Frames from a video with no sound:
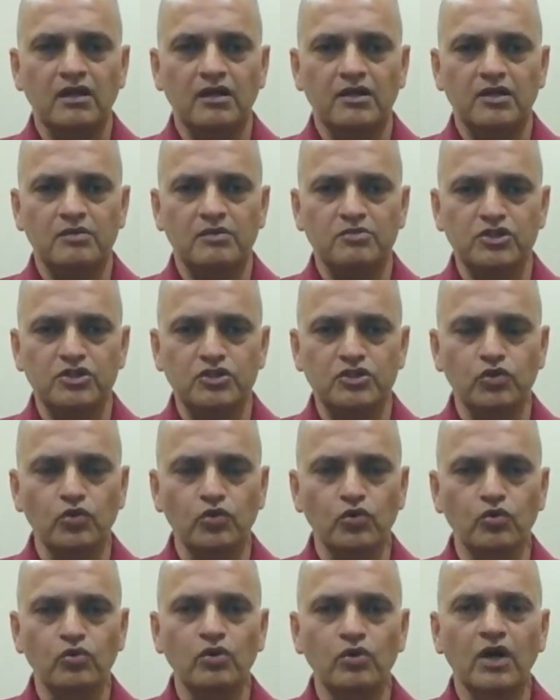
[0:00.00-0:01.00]
Number
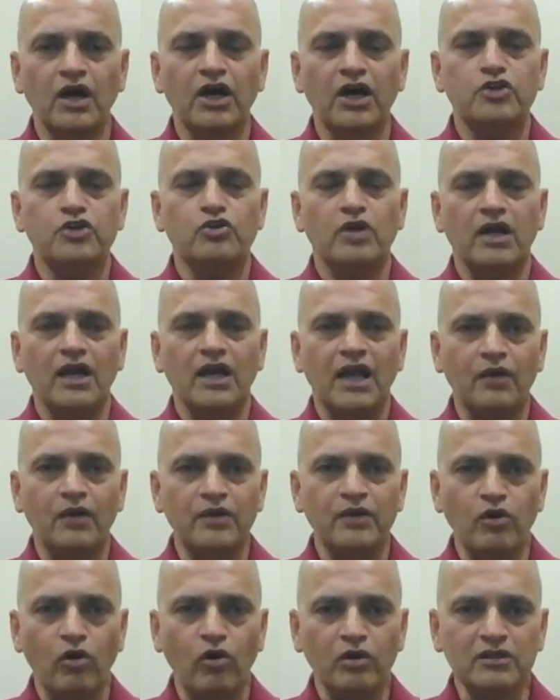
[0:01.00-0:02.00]
two, you're
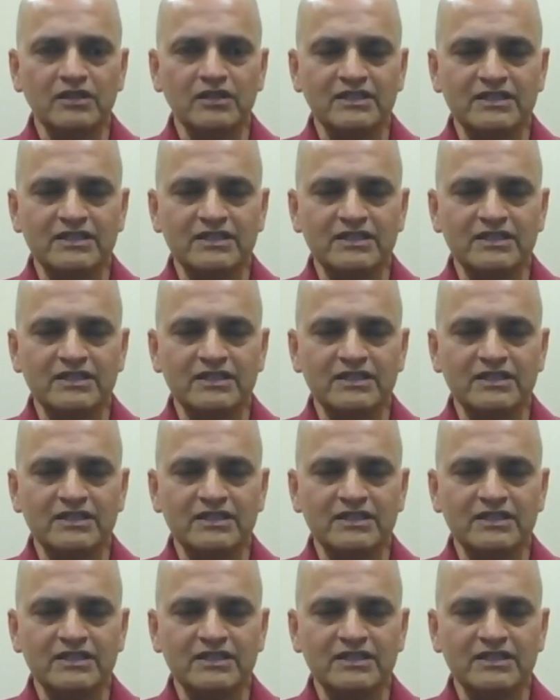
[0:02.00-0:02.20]
allowing all the